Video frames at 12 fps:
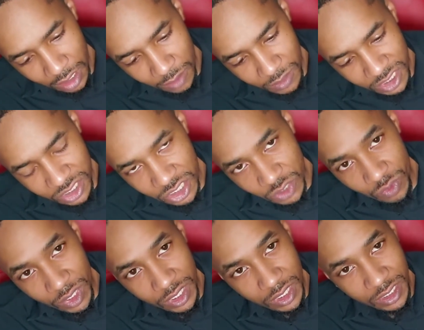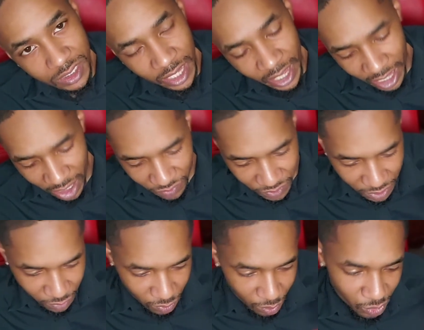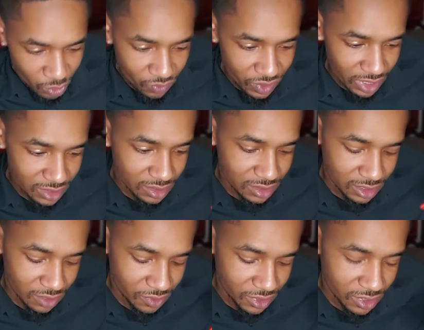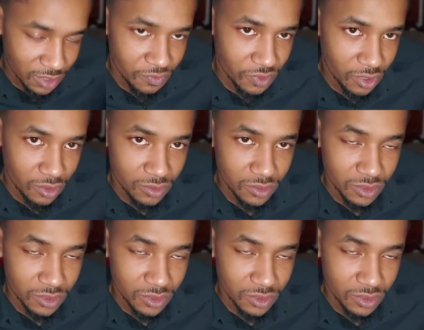This is just really good to have to remove dust and stuff, because some phones,